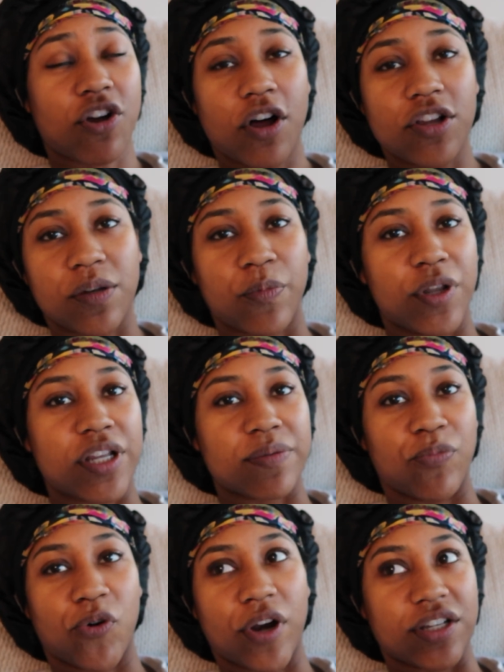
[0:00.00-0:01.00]
called someone
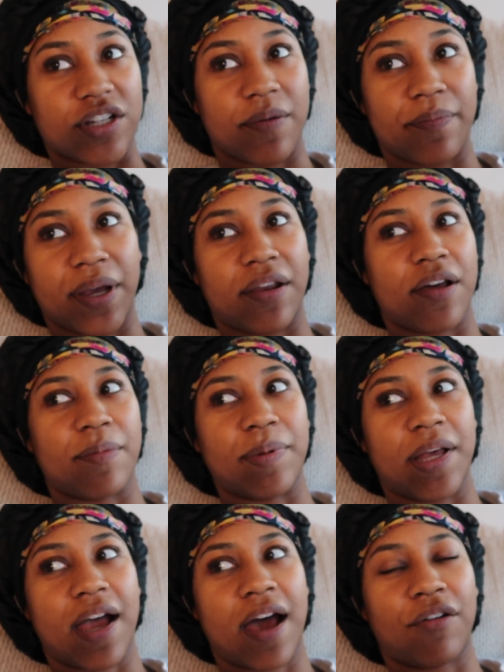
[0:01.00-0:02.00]
this morning to come pick it up,
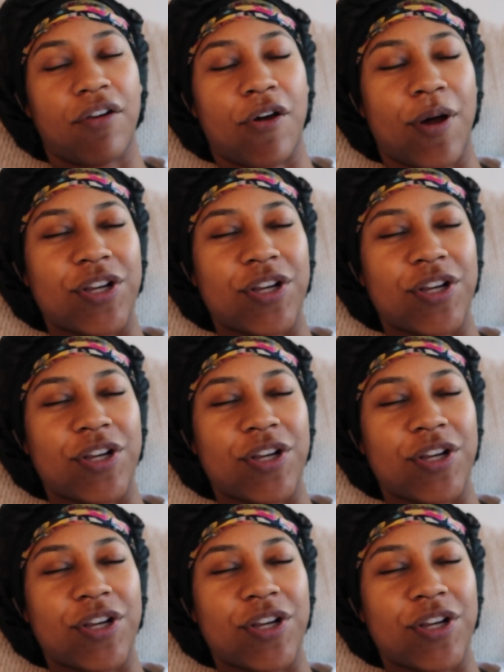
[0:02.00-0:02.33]
like, I don't know.